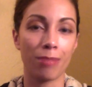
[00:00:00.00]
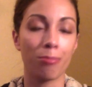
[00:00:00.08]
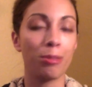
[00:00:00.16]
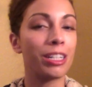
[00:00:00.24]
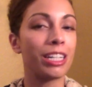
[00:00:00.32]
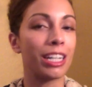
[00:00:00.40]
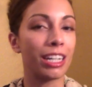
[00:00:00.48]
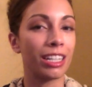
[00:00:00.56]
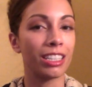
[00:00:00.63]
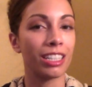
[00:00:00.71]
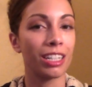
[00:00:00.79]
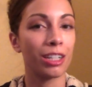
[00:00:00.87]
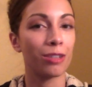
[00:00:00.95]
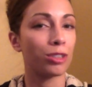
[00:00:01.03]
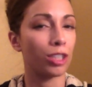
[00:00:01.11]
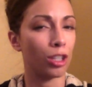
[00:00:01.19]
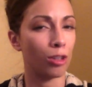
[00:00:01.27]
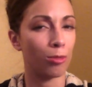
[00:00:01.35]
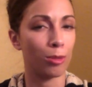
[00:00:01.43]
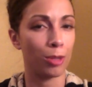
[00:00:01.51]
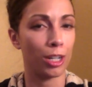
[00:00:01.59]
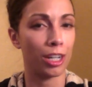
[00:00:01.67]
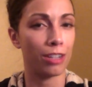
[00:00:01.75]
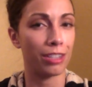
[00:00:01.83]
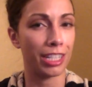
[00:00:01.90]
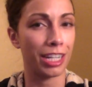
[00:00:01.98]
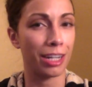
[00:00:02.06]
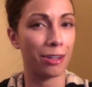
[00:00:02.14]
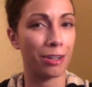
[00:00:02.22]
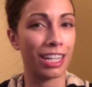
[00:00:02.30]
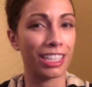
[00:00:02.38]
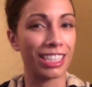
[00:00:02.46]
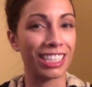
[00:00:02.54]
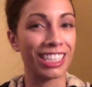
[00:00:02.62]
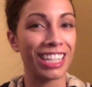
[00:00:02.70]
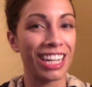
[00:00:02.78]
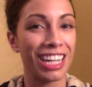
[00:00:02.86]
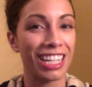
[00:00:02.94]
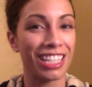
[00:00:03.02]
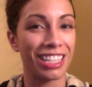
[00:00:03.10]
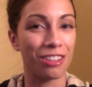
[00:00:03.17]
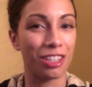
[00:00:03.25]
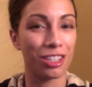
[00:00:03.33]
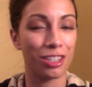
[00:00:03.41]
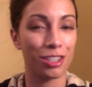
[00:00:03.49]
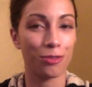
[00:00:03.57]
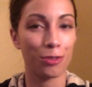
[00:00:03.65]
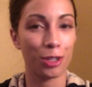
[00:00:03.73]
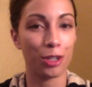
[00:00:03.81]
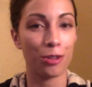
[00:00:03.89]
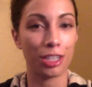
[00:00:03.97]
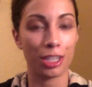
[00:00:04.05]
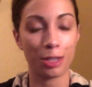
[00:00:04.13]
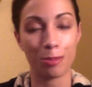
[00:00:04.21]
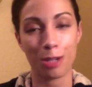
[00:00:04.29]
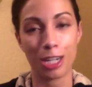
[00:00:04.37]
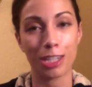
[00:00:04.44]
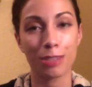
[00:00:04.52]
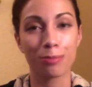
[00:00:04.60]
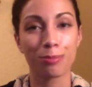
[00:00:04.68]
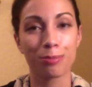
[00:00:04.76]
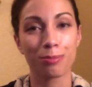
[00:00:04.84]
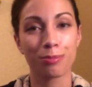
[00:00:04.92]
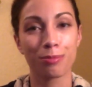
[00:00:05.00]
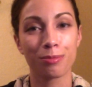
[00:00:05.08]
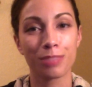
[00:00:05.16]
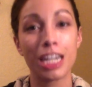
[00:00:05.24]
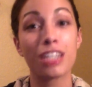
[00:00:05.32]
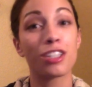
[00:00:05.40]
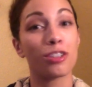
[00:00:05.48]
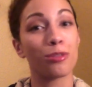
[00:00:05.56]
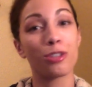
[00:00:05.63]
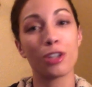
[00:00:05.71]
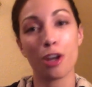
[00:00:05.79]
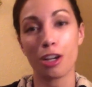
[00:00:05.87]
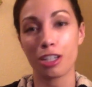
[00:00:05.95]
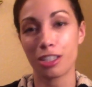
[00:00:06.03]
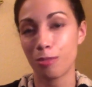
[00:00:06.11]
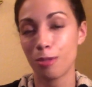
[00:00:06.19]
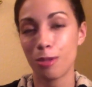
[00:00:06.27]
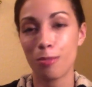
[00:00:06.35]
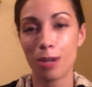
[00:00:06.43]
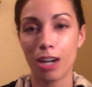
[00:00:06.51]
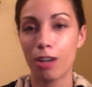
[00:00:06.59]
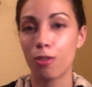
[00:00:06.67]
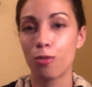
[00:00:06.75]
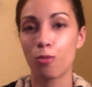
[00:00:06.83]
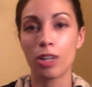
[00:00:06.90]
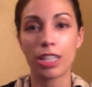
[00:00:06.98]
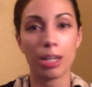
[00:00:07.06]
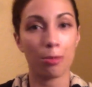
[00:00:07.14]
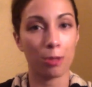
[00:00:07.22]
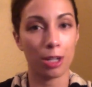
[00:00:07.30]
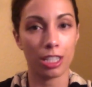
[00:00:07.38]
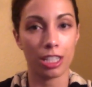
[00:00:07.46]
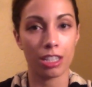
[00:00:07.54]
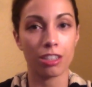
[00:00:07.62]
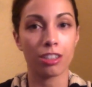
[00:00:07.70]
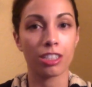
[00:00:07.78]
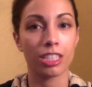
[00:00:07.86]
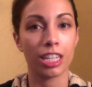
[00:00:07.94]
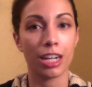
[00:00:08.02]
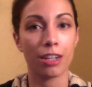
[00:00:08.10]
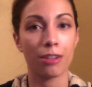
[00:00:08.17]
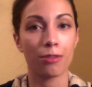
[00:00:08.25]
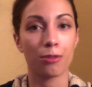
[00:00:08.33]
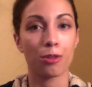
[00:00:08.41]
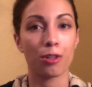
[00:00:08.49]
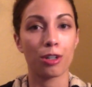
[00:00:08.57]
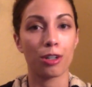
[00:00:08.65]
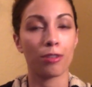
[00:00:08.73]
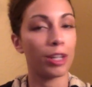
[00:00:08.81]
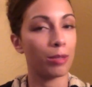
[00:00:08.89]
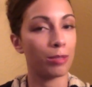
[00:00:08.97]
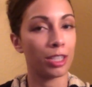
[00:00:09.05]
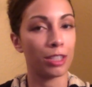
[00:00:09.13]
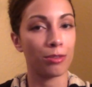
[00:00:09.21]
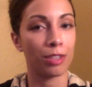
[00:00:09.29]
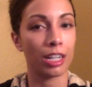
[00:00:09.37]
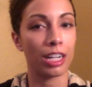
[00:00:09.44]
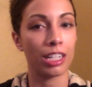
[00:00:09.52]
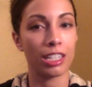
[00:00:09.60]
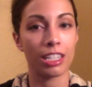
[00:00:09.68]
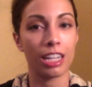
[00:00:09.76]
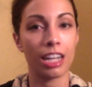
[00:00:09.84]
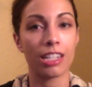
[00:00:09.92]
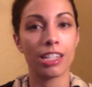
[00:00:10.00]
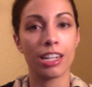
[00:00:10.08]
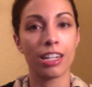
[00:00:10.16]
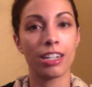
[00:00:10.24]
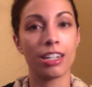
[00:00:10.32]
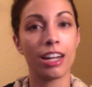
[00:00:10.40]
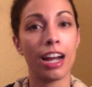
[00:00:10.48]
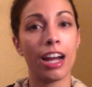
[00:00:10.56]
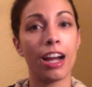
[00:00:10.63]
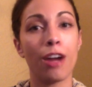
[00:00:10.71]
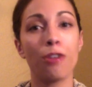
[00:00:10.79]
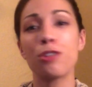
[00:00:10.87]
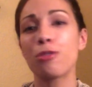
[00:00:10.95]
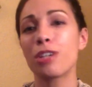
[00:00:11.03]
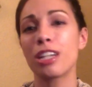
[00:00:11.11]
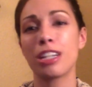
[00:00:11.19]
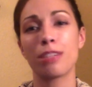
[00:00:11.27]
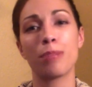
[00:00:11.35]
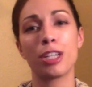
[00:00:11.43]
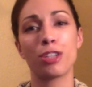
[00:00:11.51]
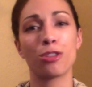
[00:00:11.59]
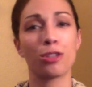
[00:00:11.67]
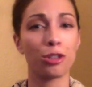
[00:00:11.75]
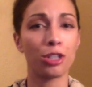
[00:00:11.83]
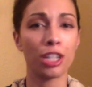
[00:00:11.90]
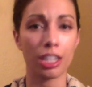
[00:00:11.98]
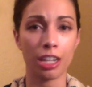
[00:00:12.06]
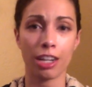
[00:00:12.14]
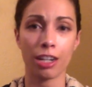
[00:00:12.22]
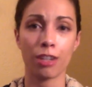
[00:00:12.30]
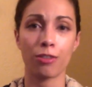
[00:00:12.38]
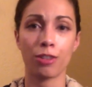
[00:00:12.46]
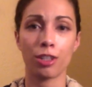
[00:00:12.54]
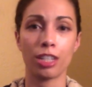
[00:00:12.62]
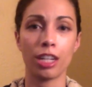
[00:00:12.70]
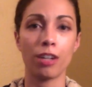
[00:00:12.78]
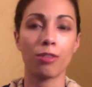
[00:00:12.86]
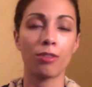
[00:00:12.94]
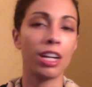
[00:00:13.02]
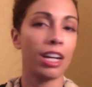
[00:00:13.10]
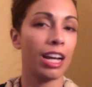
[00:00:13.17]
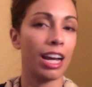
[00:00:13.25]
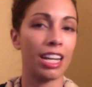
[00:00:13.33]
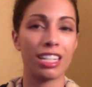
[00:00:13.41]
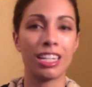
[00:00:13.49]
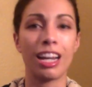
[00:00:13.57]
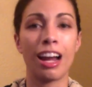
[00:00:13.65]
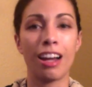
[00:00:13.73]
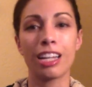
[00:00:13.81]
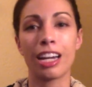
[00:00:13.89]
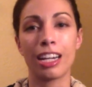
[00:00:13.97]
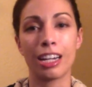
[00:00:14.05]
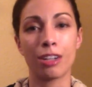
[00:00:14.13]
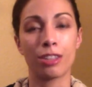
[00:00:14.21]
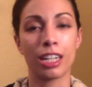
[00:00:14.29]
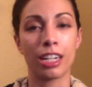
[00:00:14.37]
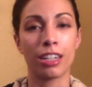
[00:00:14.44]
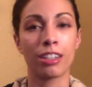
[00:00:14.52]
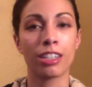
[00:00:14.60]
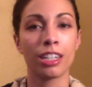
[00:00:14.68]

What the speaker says: Pia, which I hope I'm pronouncing that correctly. So this is for you out there, Pia. So we'll talk a little bit about what that process looks like for family and friends, and then how you can make sure you're taking care of yourself as an ally out there,